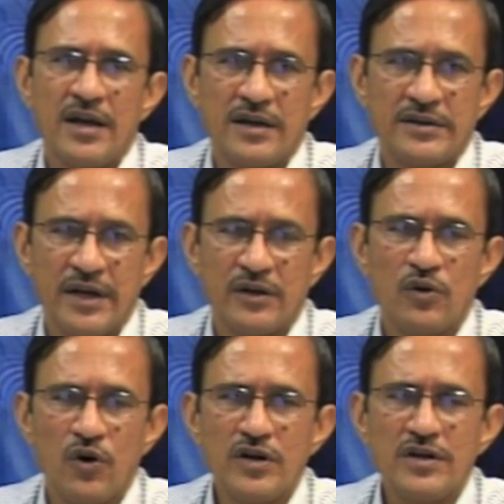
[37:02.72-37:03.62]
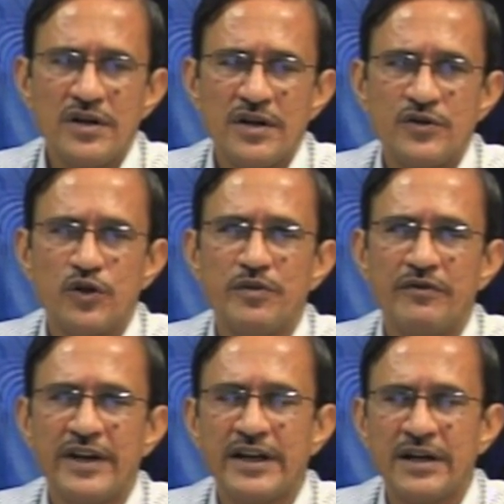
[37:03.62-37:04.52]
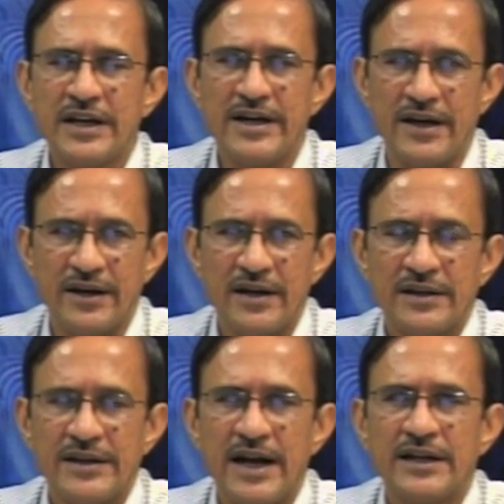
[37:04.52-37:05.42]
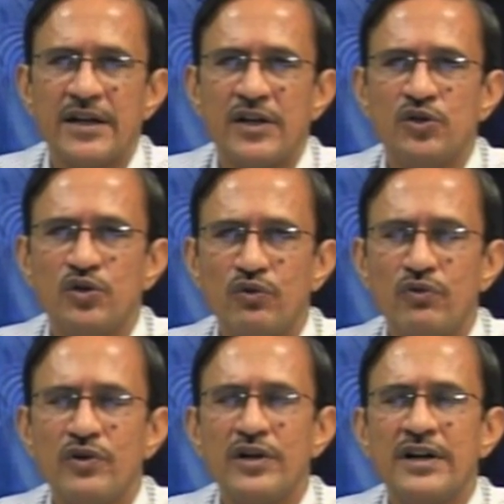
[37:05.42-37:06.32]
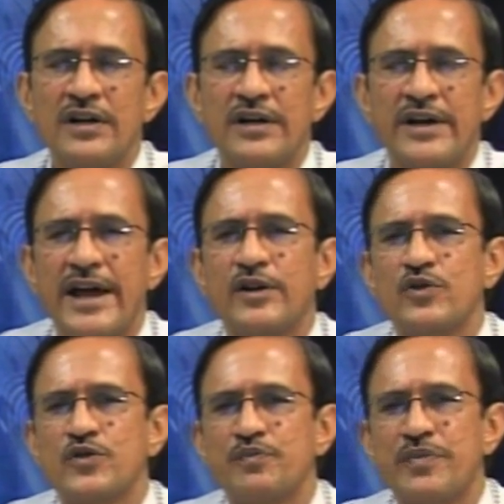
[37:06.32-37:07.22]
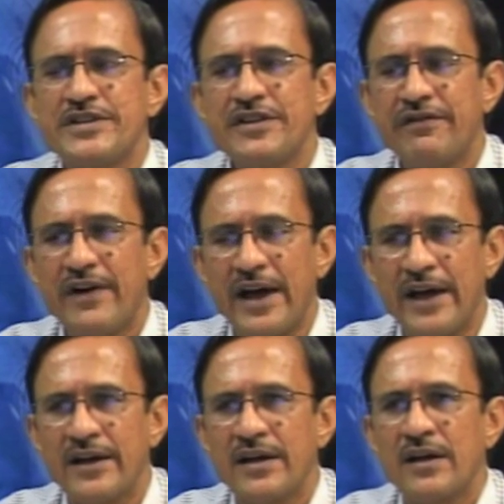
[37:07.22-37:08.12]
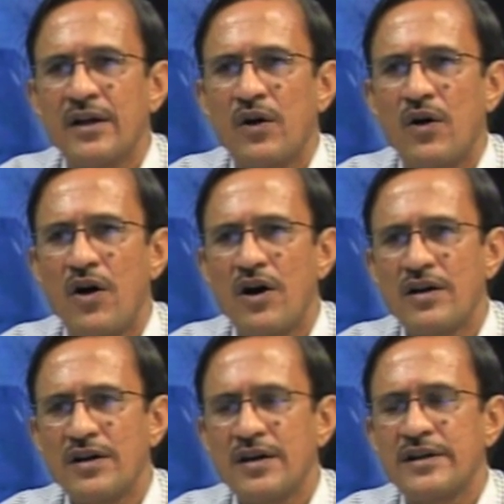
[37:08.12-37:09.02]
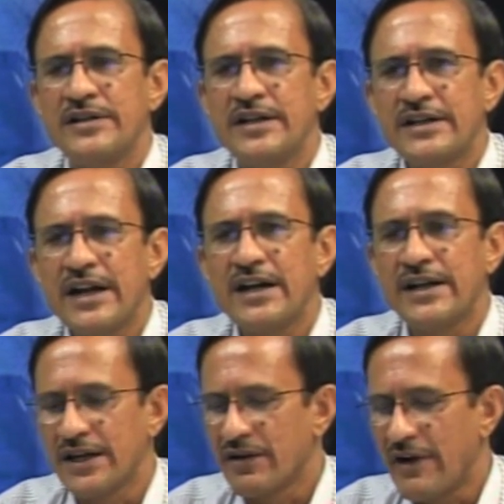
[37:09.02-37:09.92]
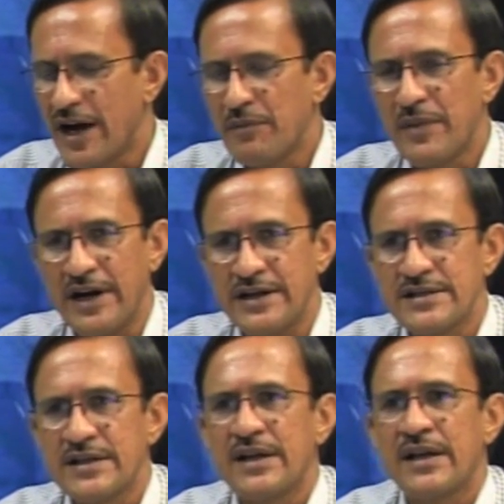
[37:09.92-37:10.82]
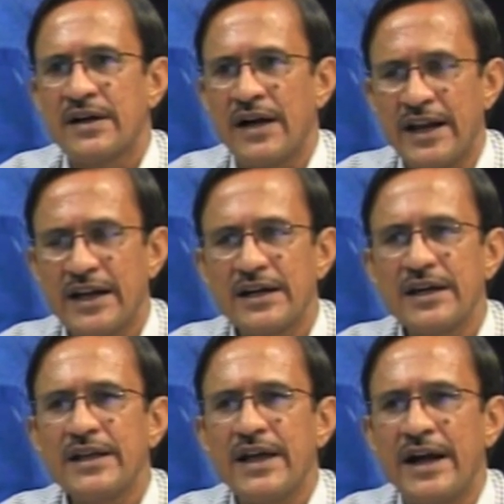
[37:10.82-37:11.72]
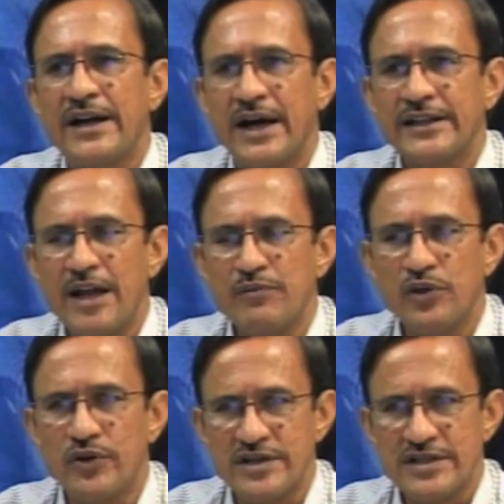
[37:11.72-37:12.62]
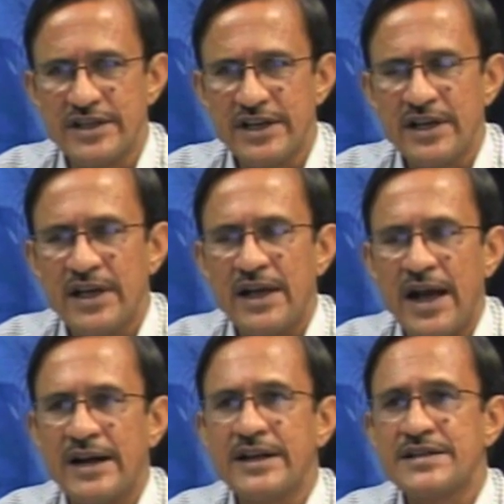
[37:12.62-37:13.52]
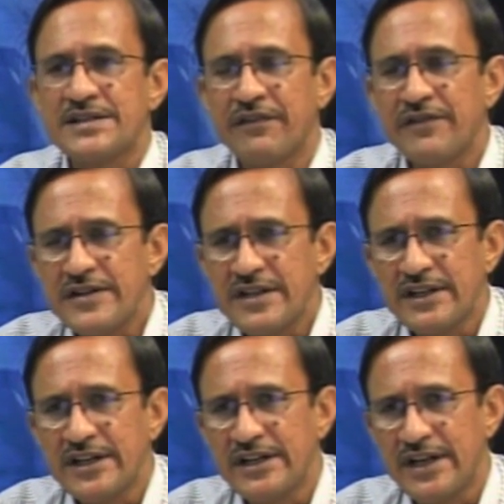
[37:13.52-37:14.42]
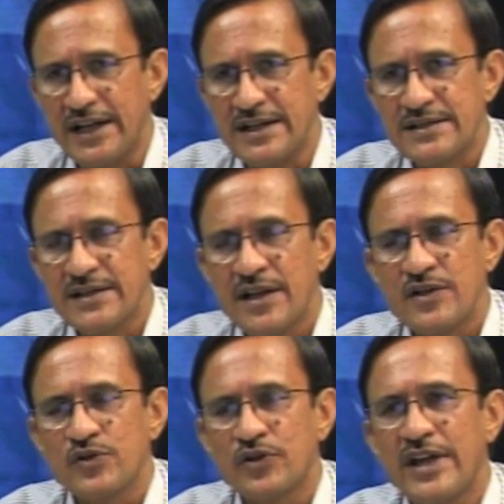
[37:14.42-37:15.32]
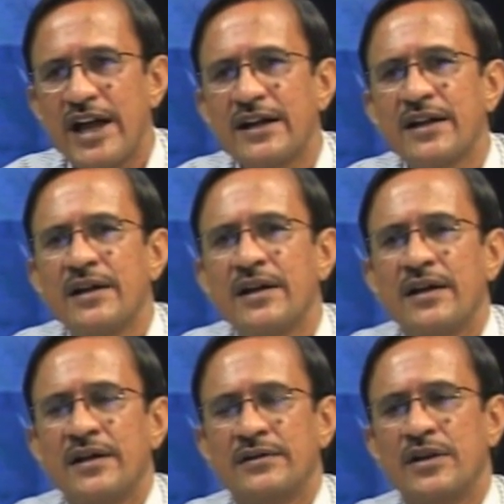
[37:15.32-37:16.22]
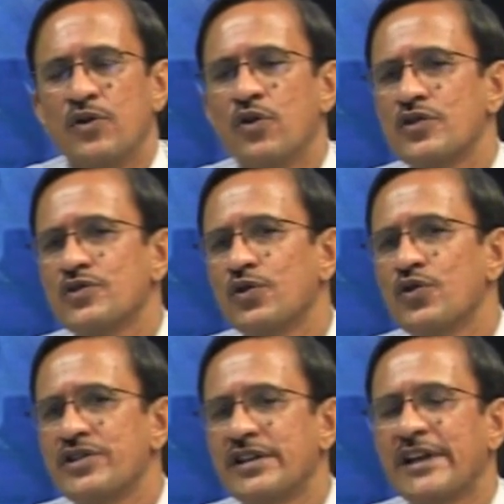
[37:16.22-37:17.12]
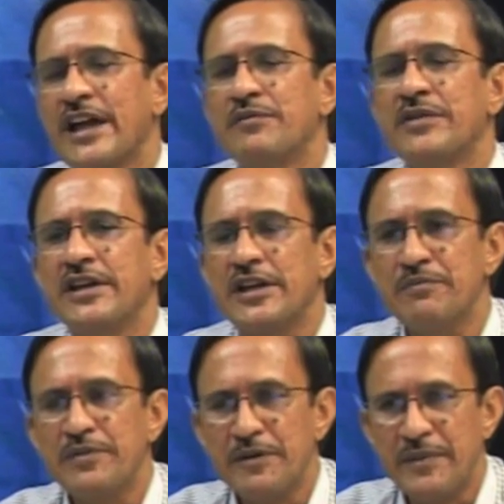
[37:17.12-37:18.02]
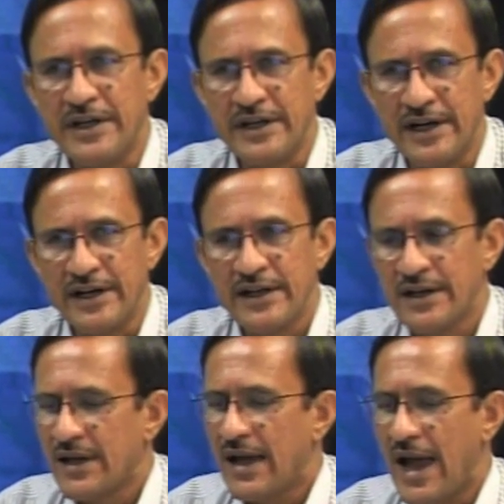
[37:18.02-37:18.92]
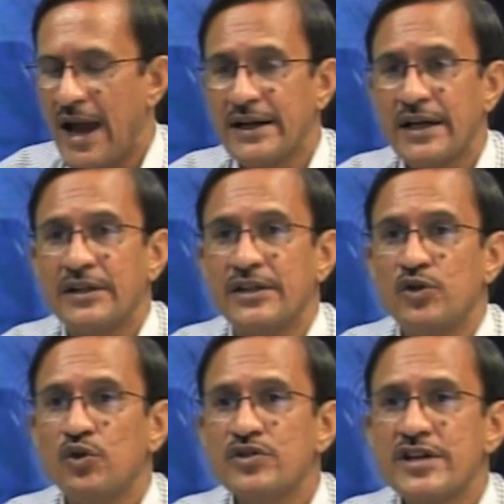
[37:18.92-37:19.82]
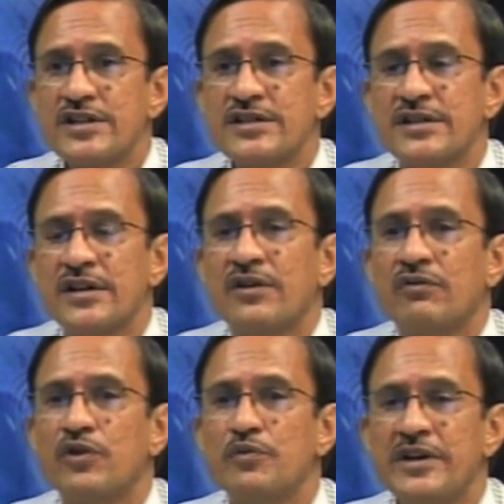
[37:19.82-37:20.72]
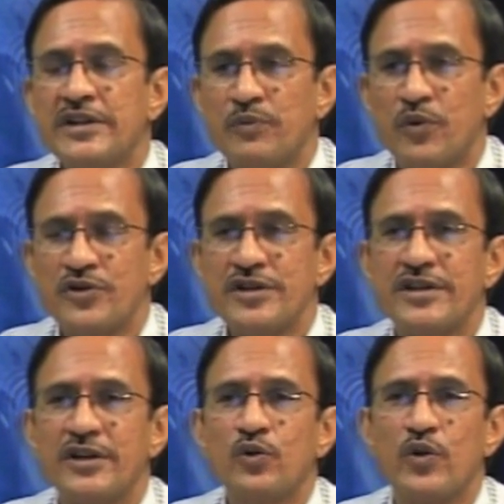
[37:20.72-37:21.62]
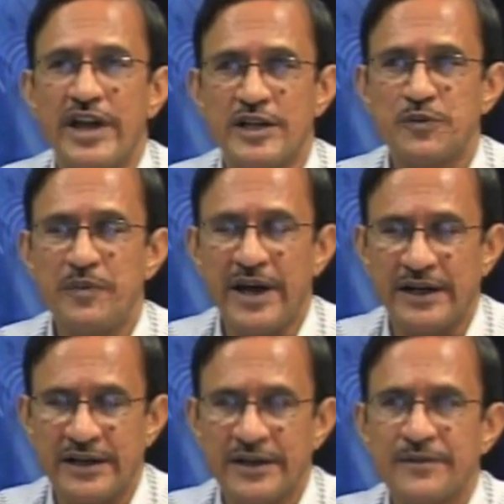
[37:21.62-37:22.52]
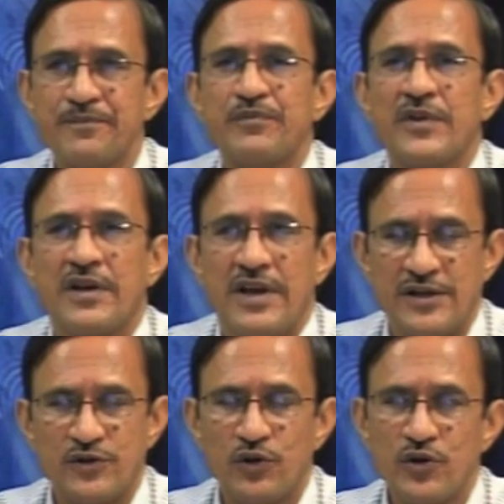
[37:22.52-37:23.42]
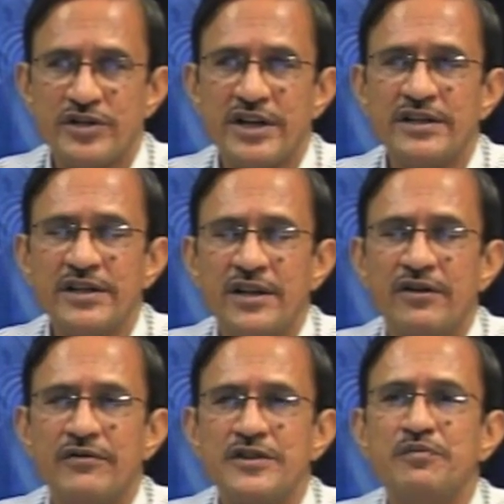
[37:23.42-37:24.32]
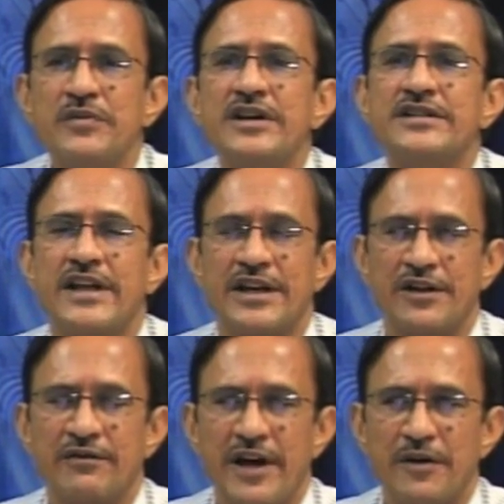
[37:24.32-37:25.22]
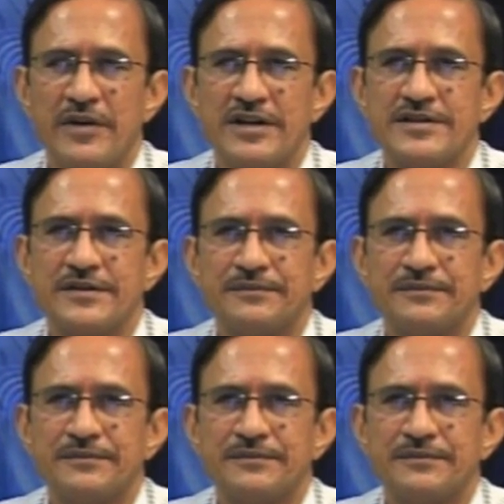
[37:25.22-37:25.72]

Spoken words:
the goal should be very clear that you would try to specify all detailed requirements correctly and unambiguously and in sufficient details so that the whole solution can be implemented and the users would be in a position to expect a solution which meets their requirements.